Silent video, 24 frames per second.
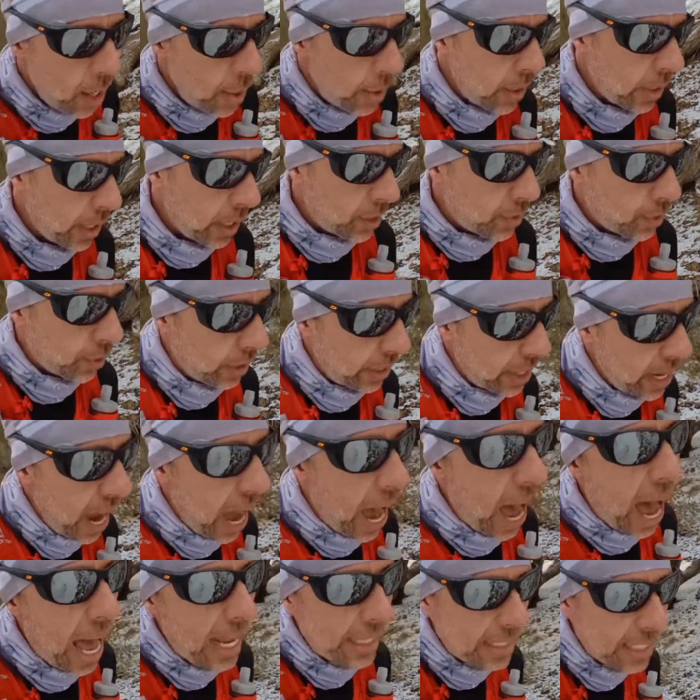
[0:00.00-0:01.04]
when it gets really
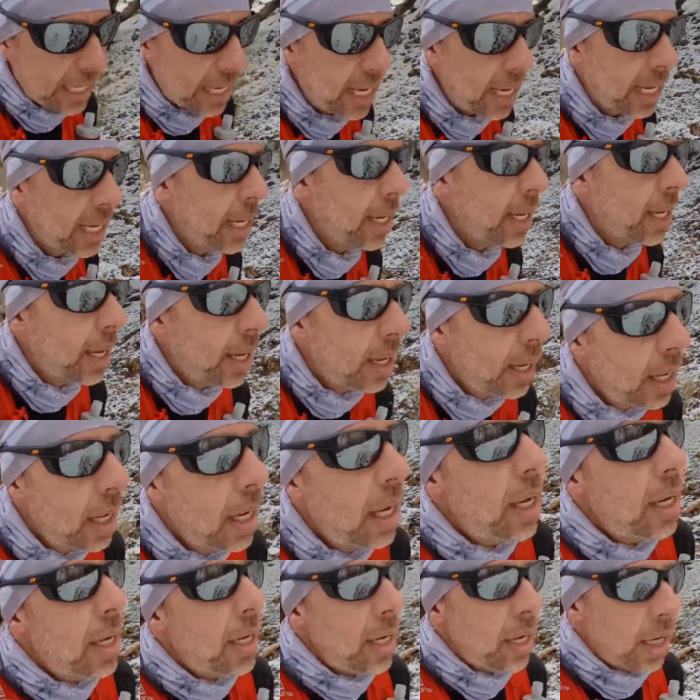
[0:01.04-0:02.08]
hot,
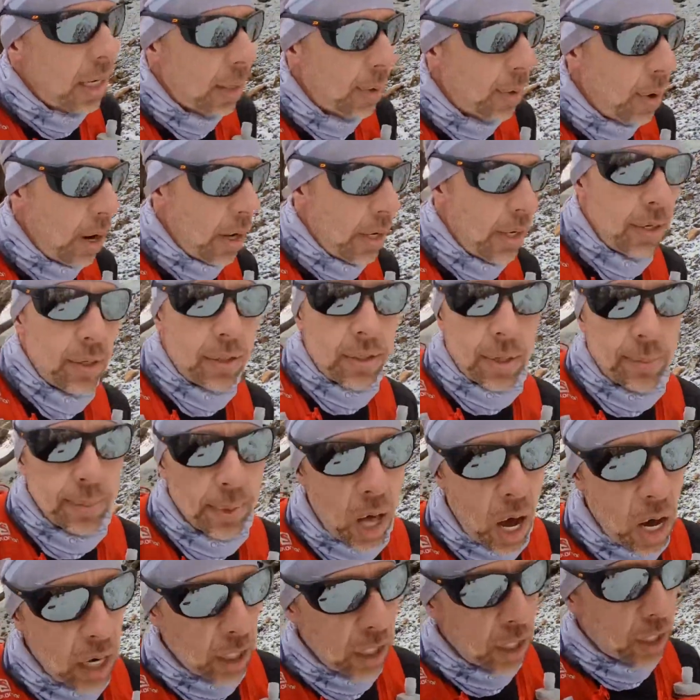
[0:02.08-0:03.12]
you're gonna wanna do some
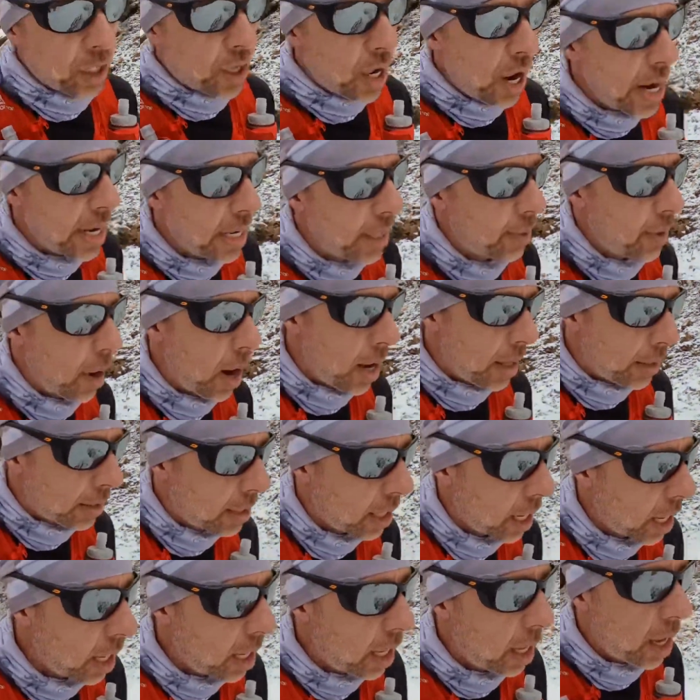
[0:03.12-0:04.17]
longer training
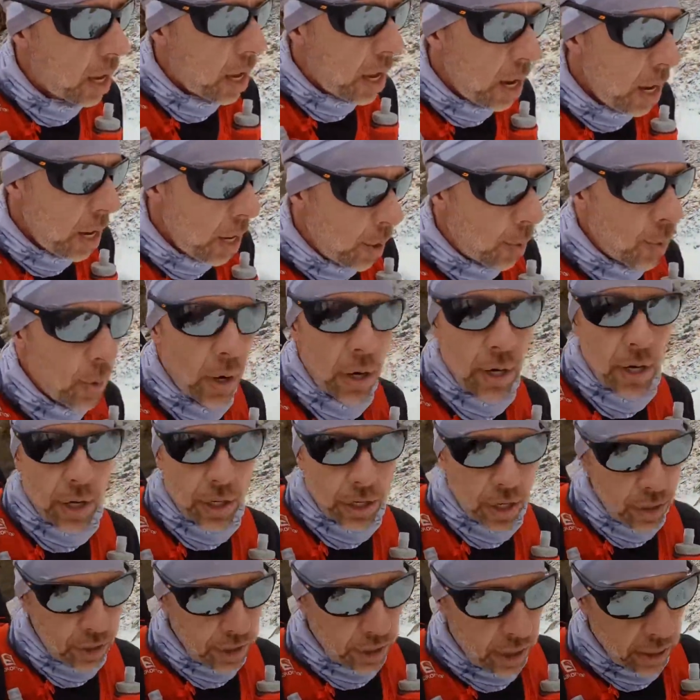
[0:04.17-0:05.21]
runs where
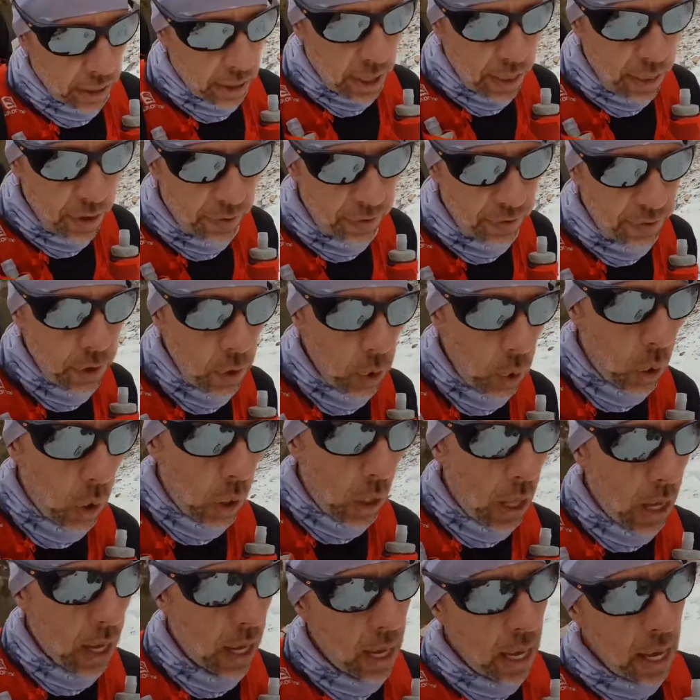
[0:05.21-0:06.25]
you're using the
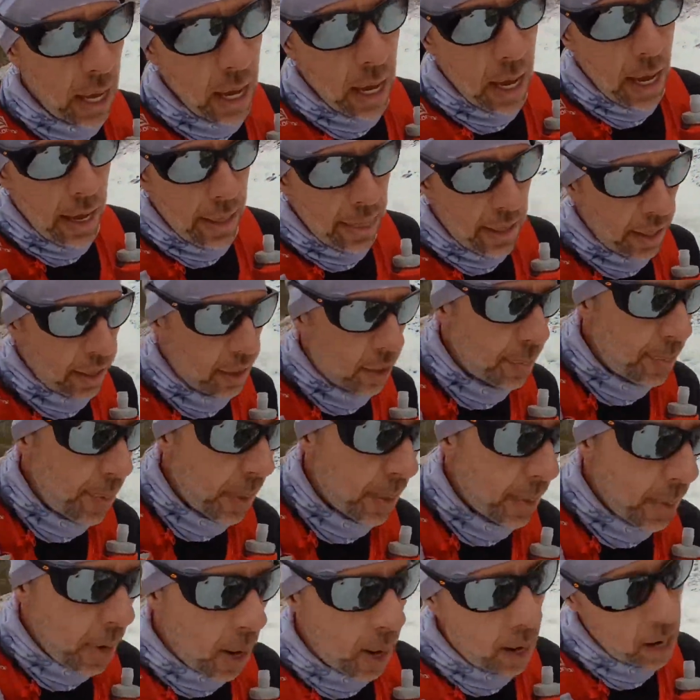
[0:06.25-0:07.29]
fuel that you've
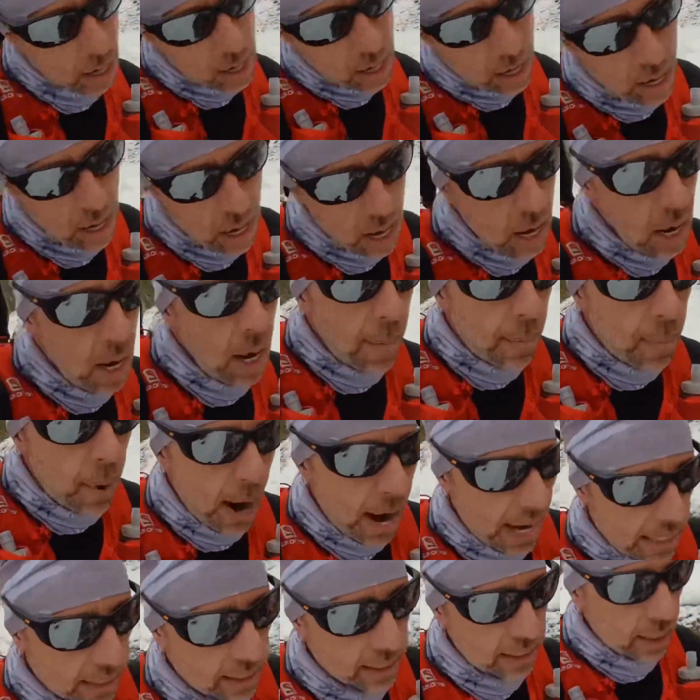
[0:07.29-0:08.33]
been
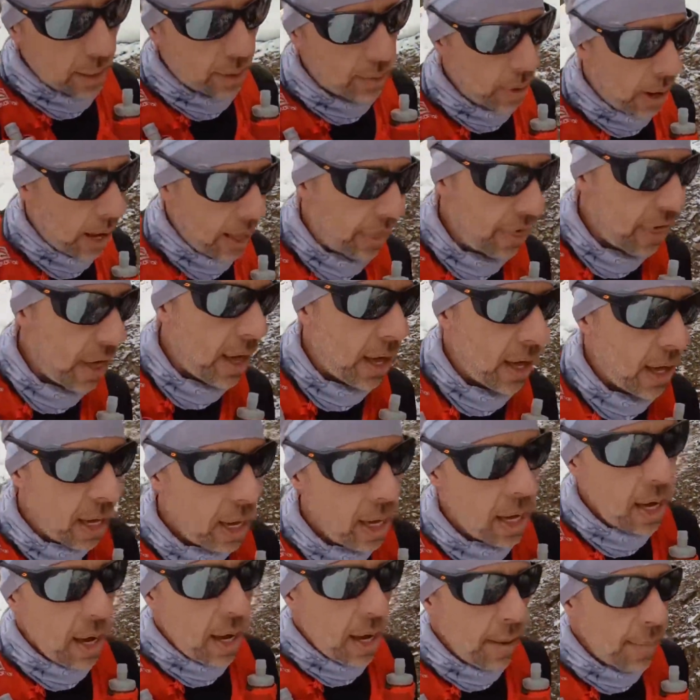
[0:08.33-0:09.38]
practicing with.
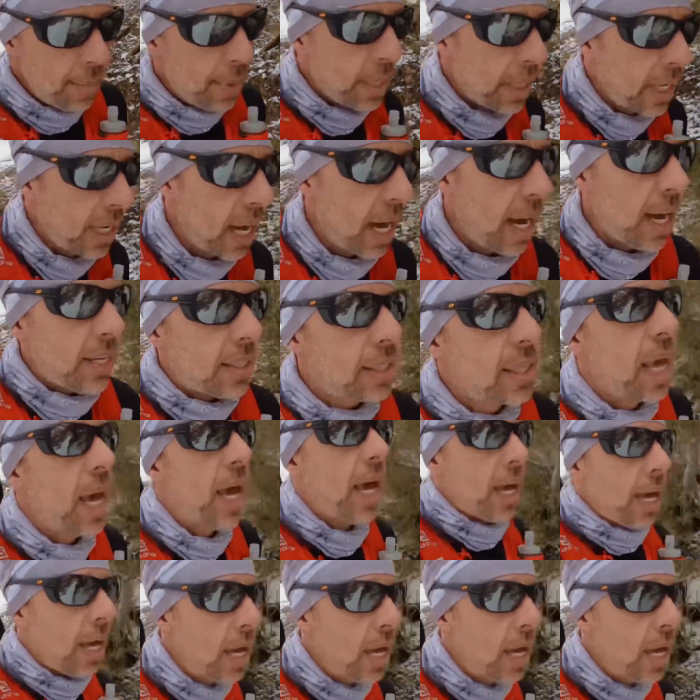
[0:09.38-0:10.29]
Because